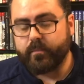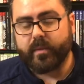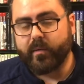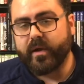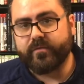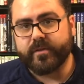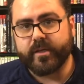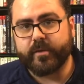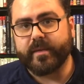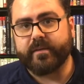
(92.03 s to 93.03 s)
my wife would
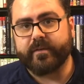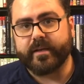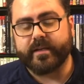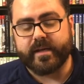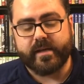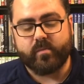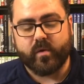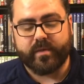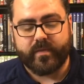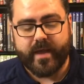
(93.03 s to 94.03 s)
kill me if I did any
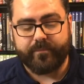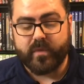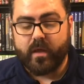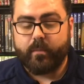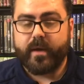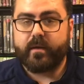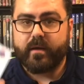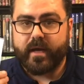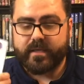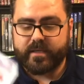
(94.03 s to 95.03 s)
more than that. But
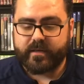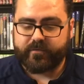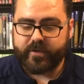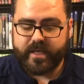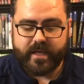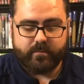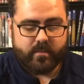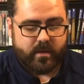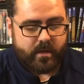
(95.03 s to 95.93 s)
I did get a free game.